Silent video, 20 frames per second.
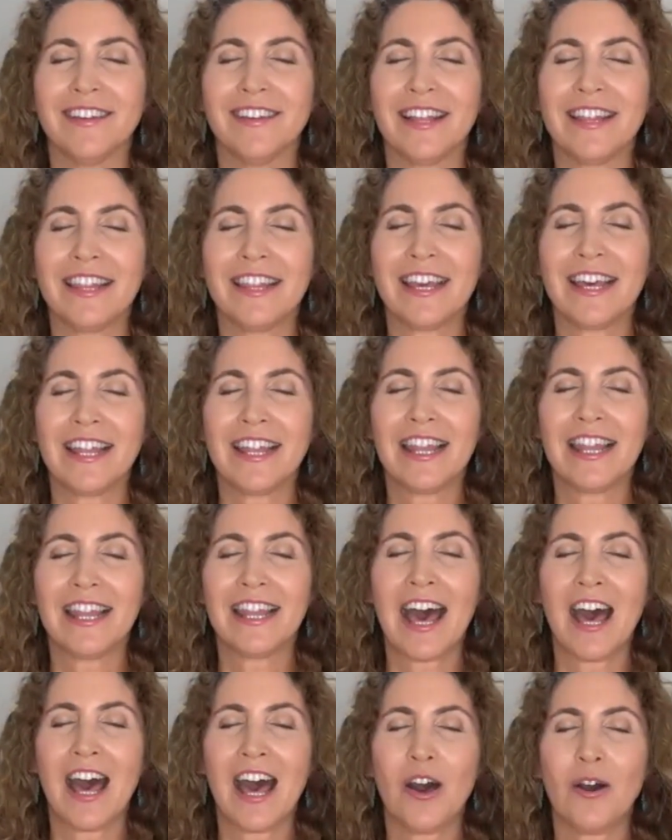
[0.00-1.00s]
and they
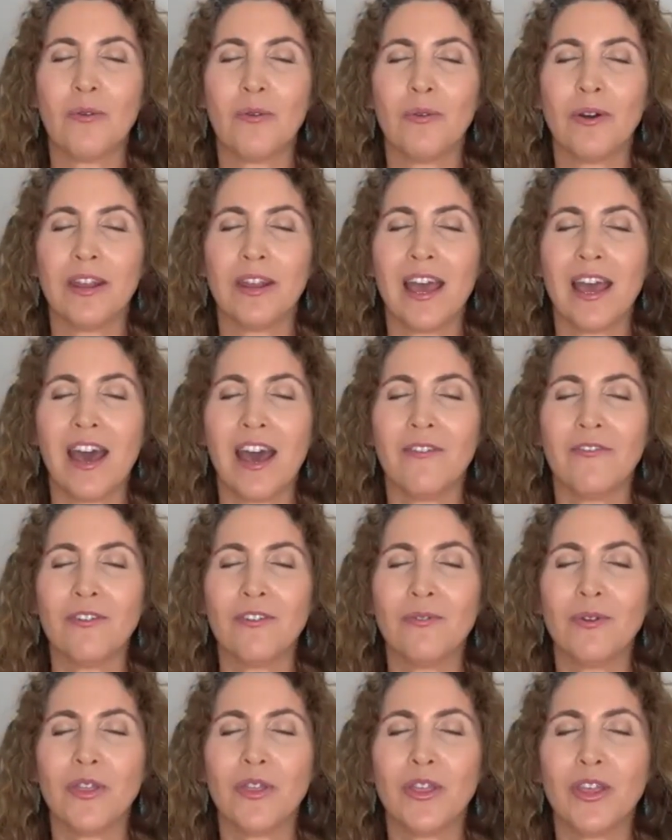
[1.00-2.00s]
allow
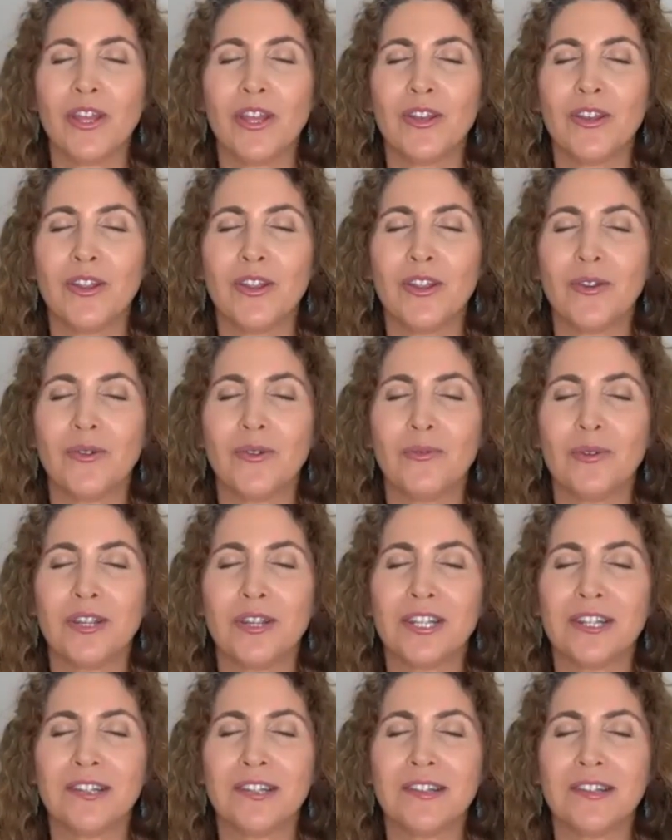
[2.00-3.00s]
whatever within you
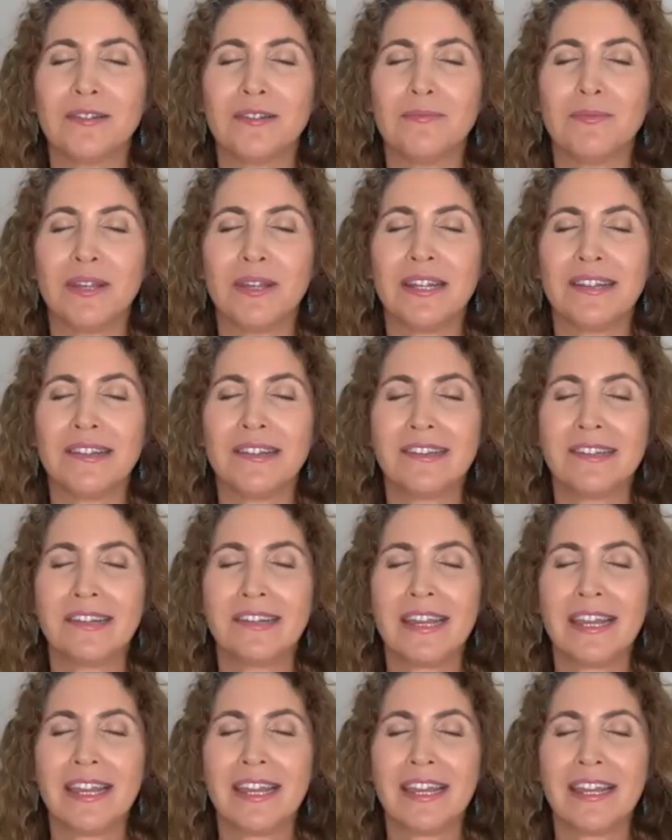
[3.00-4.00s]
wishes to be
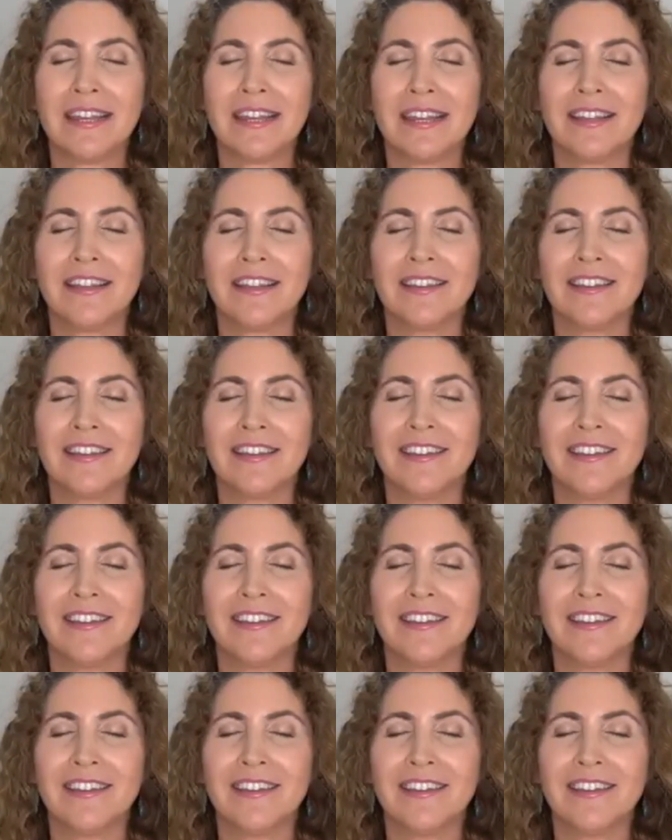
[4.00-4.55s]
seen,